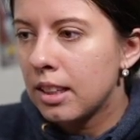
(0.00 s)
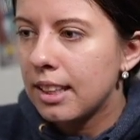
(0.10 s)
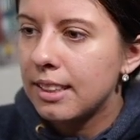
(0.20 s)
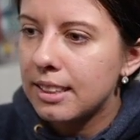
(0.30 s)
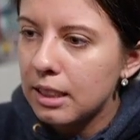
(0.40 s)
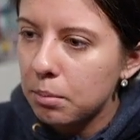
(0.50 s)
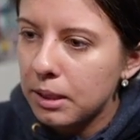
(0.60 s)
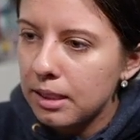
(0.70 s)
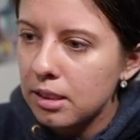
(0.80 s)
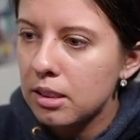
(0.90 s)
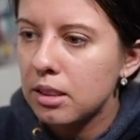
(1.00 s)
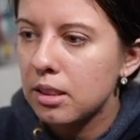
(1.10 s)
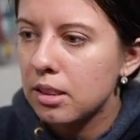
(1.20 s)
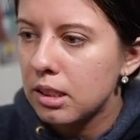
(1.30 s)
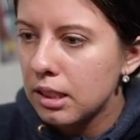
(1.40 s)
A database
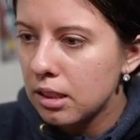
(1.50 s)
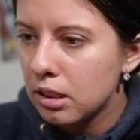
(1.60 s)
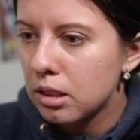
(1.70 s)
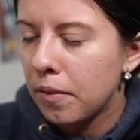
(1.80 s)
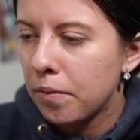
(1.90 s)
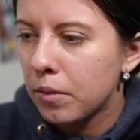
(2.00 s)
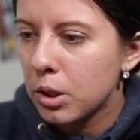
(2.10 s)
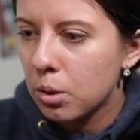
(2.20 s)
is this. So